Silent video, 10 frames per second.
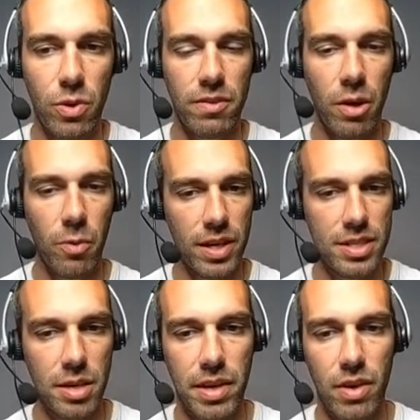So if they
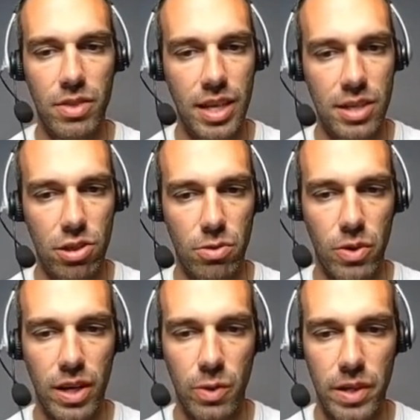want to take me out, they need to
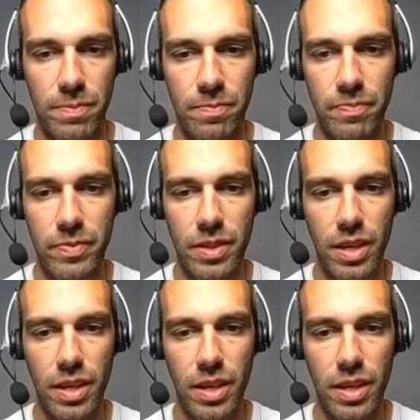throw another one.